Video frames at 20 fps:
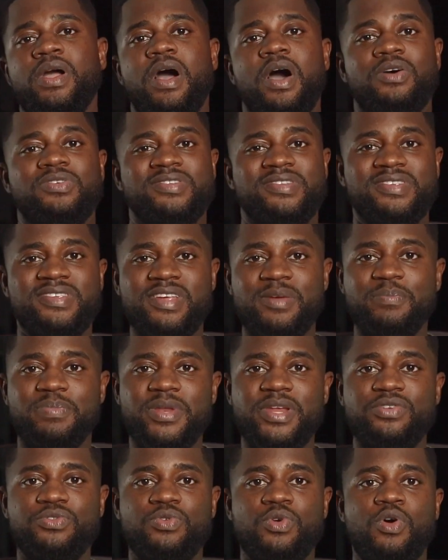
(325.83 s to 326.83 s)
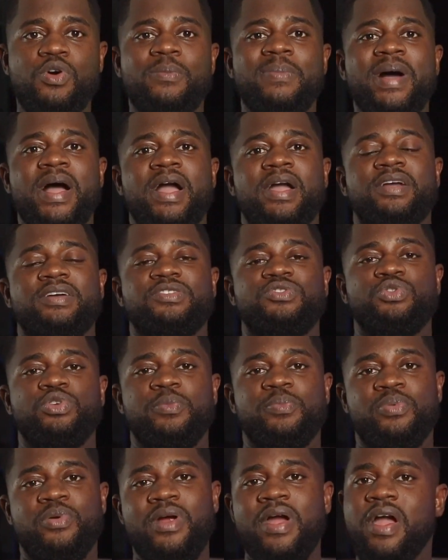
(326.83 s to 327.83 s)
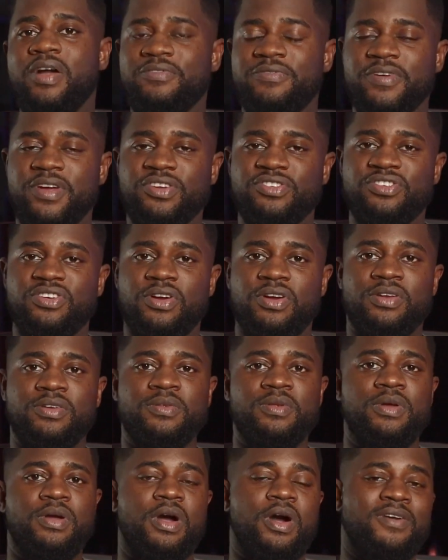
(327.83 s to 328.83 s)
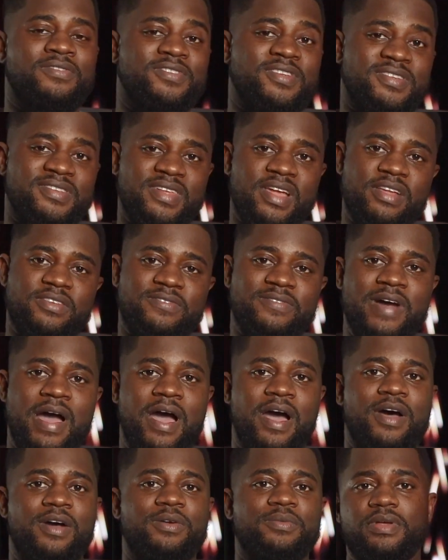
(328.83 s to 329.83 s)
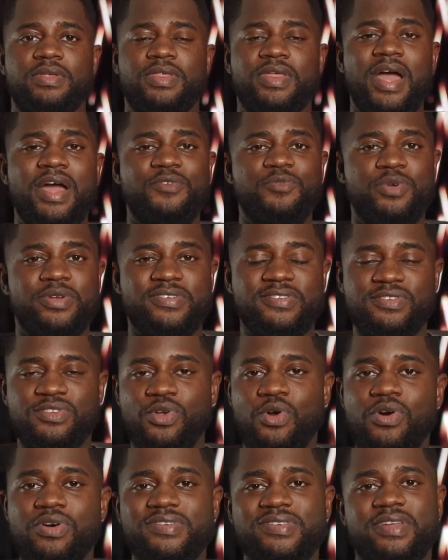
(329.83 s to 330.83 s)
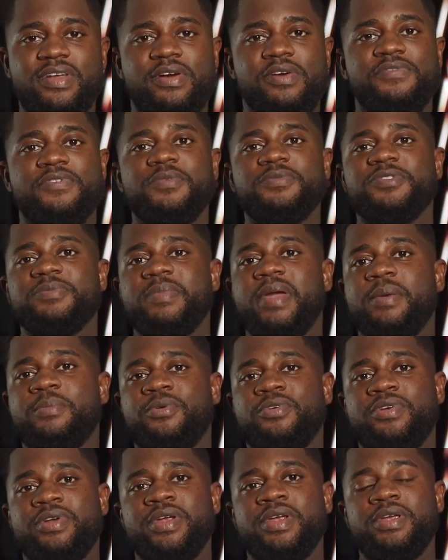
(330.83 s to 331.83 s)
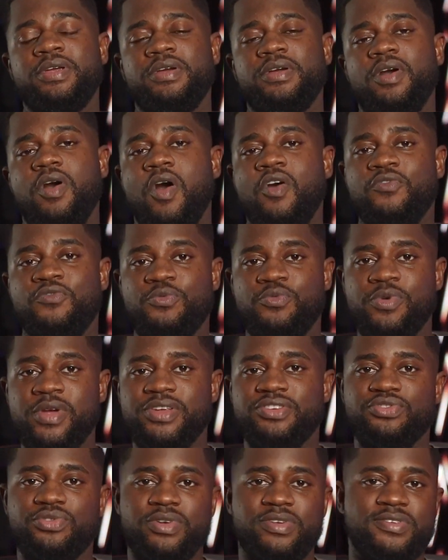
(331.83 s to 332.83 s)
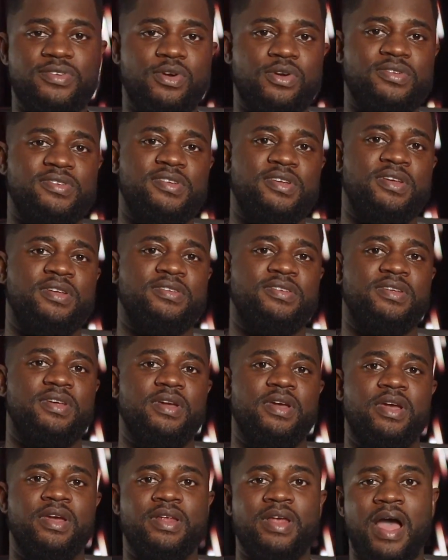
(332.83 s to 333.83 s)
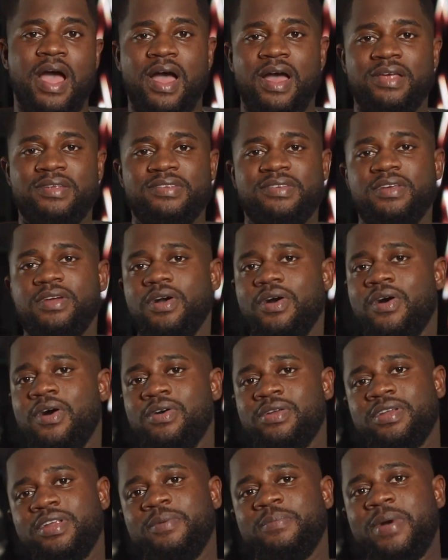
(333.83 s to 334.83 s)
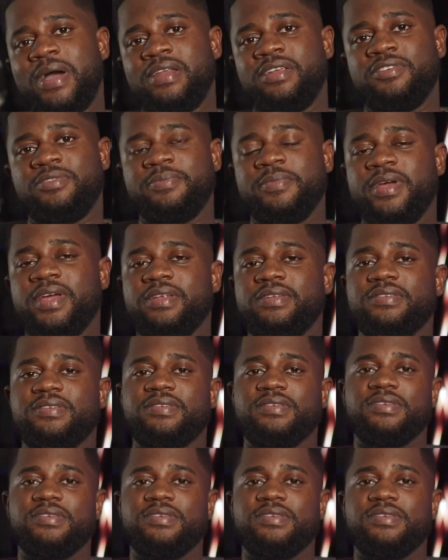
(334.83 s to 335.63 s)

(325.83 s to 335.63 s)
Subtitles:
I'll simply roll back to a prior version of the state file. That restores Terraform's memory of which resources it has under management.